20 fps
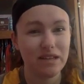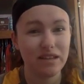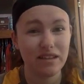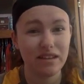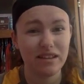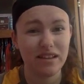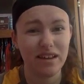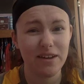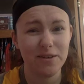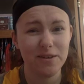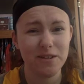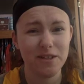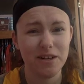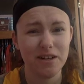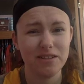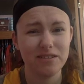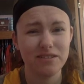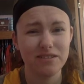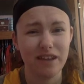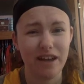The language
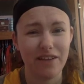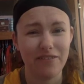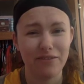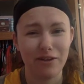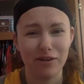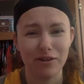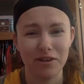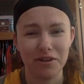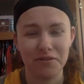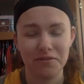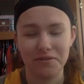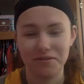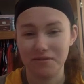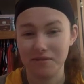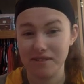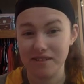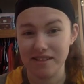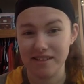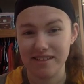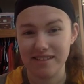arts I felt like was
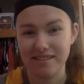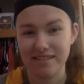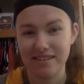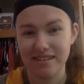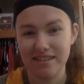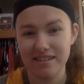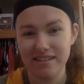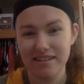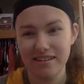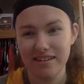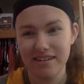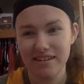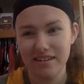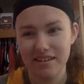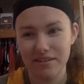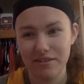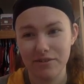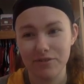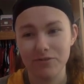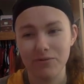really easy.
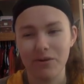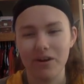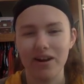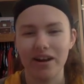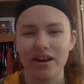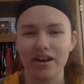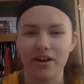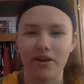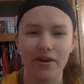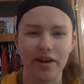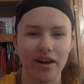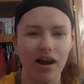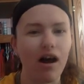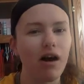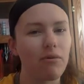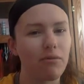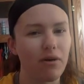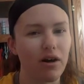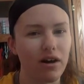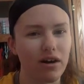There was one I know I
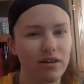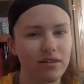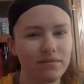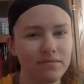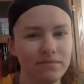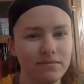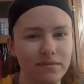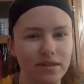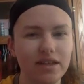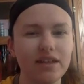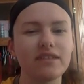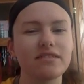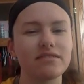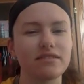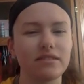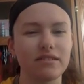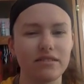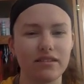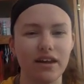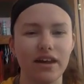got wrong because
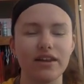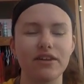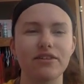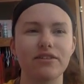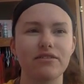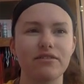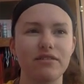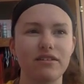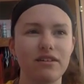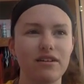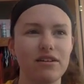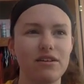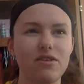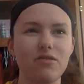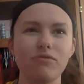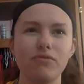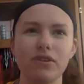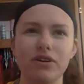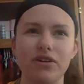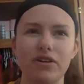later
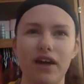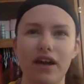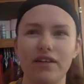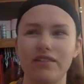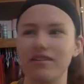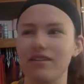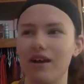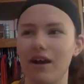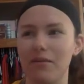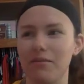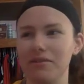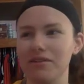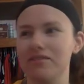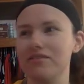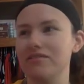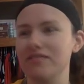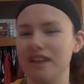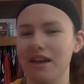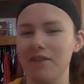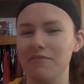had to copy a
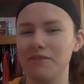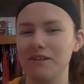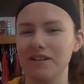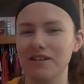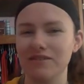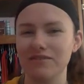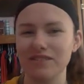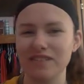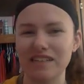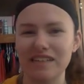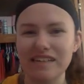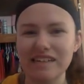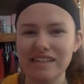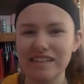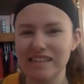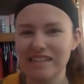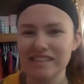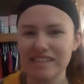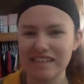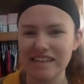statement, and I was like,
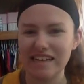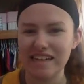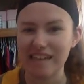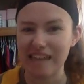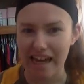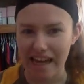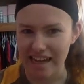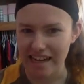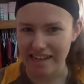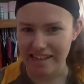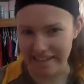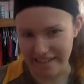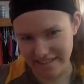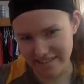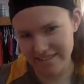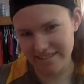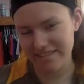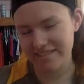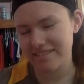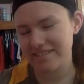dang it, I
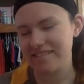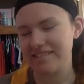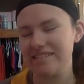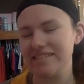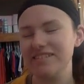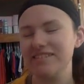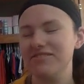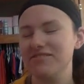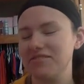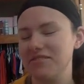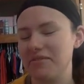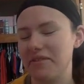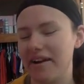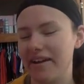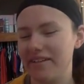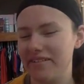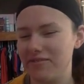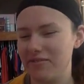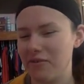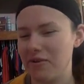didn't use the
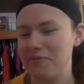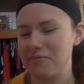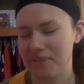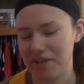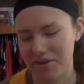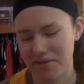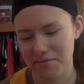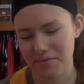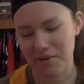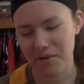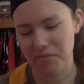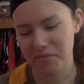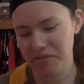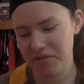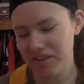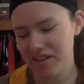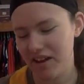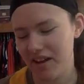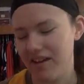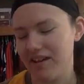right form there, but
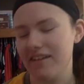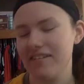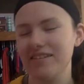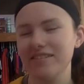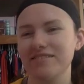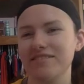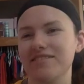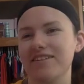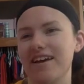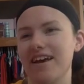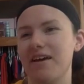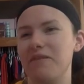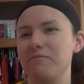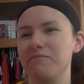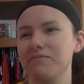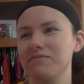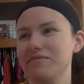that's okay.